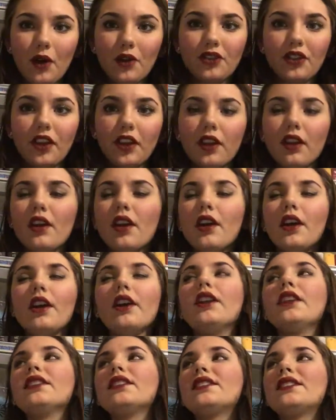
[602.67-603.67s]
I was like,
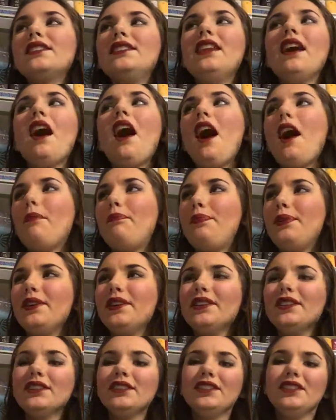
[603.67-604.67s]
stop!
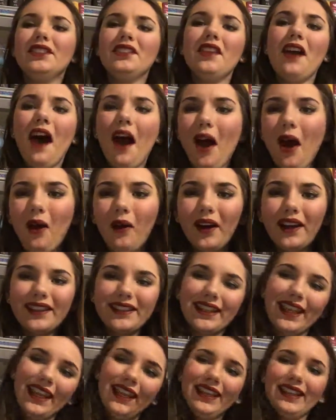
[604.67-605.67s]
No, I
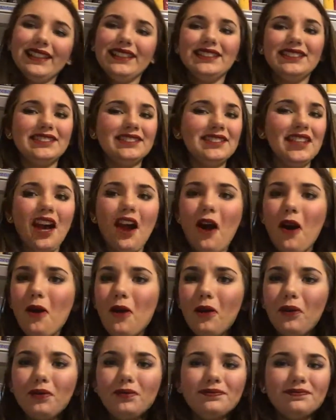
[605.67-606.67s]
can't.
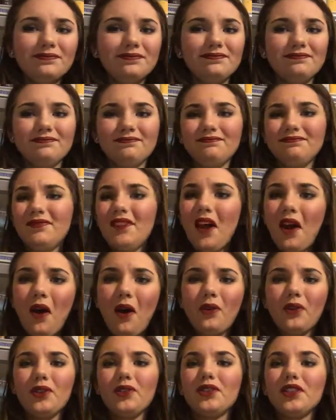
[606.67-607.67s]
No,
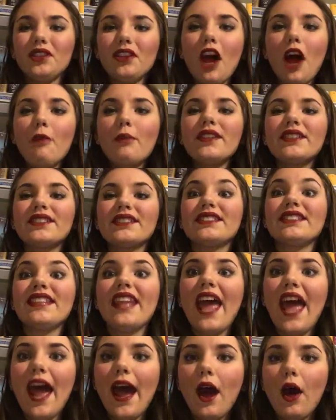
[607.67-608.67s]
you did not miss
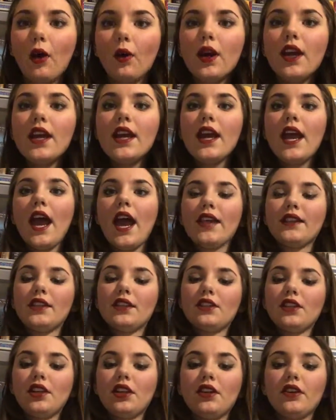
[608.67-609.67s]
now. And
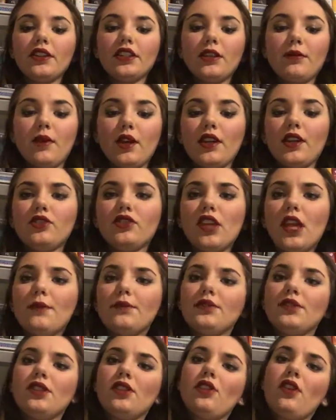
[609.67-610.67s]
then her and Commander
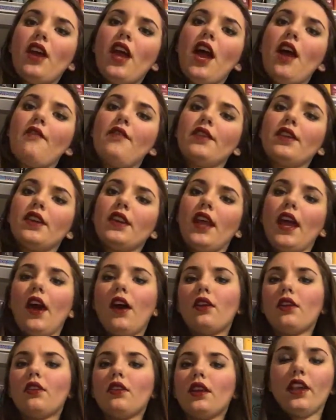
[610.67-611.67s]
Jameson are having it
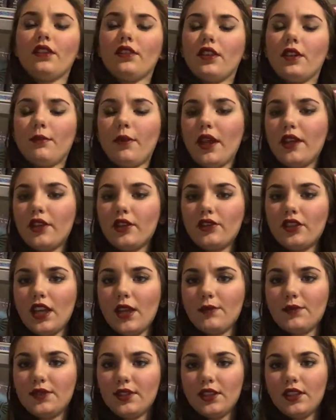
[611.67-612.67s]
out, and Commander
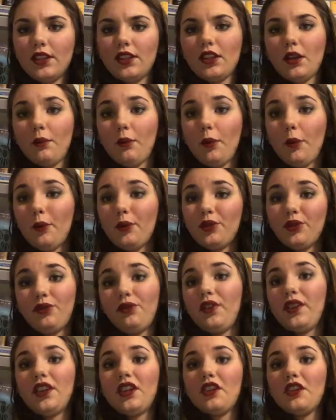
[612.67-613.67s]
Jameson ended up almost
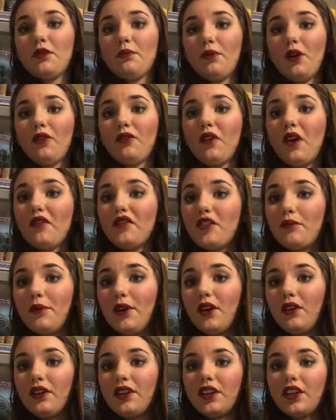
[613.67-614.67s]
flinging them both off the
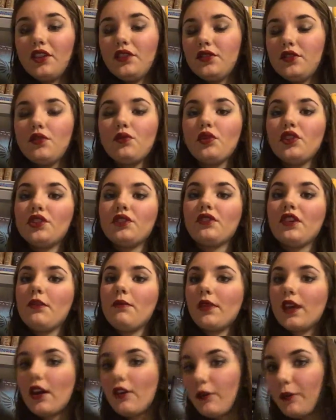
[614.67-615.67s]
building, and June was
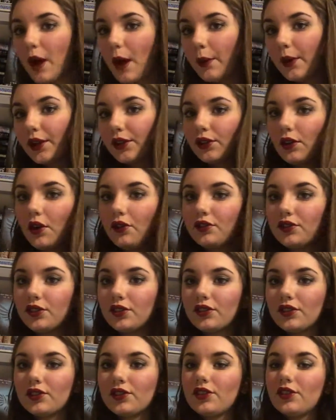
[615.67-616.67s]
screaming at Republic
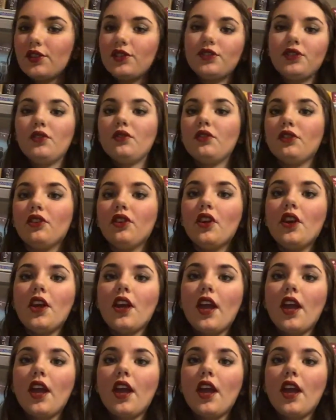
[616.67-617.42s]
soldiers to shoot her